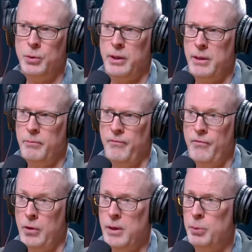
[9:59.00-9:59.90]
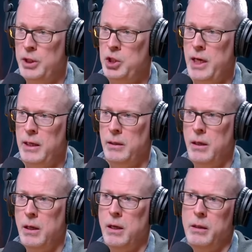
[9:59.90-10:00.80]
really fully appreciate
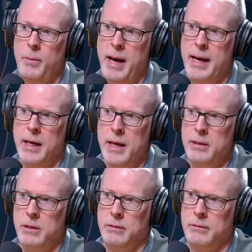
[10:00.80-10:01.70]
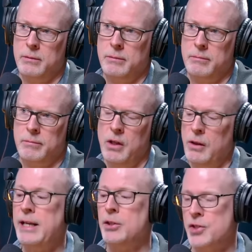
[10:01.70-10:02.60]
on the back end, the
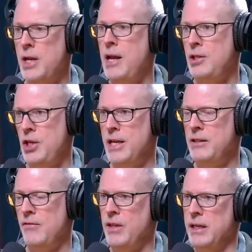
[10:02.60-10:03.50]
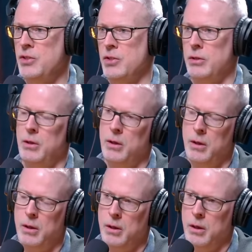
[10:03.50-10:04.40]
later stage end of things.
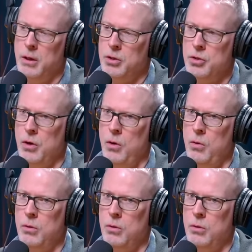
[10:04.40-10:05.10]
So